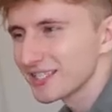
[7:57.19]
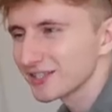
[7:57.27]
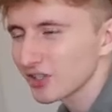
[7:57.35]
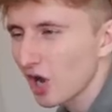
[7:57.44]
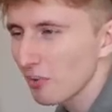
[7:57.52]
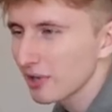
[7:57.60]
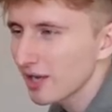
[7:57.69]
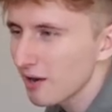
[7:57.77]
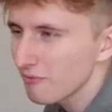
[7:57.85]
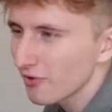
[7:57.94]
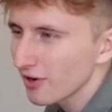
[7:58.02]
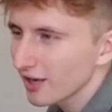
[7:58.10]
It's all
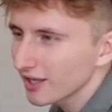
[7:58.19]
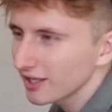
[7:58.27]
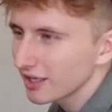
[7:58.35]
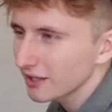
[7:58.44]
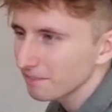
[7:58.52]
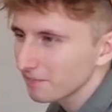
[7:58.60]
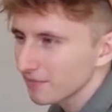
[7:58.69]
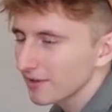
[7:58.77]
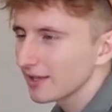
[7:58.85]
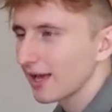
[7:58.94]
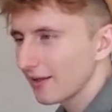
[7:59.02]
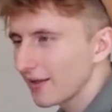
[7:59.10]
become very clear
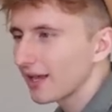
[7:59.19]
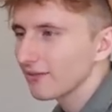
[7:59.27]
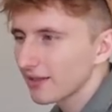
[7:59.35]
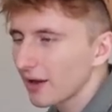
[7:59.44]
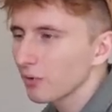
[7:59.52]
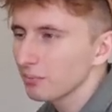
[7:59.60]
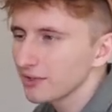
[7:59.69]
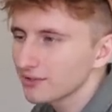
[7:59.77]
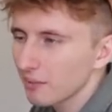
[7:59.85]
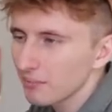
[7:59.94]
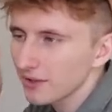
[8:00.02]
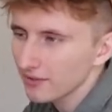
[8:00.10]
yeah, that that would be
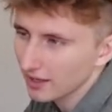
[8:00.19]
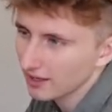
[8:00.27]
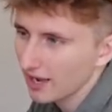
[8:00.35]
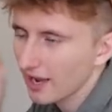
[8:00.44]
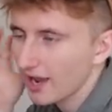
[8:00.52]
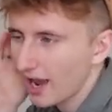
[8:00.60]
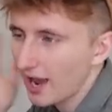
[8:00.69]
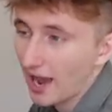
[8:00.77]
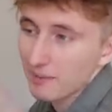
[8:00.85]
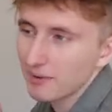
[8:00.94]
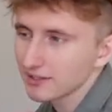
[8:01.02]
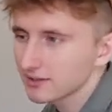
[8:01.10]
something that I,
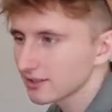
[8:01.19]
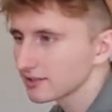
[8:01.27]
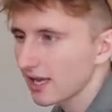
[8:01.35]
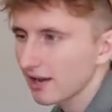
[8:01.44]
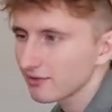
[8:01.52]
I missed because I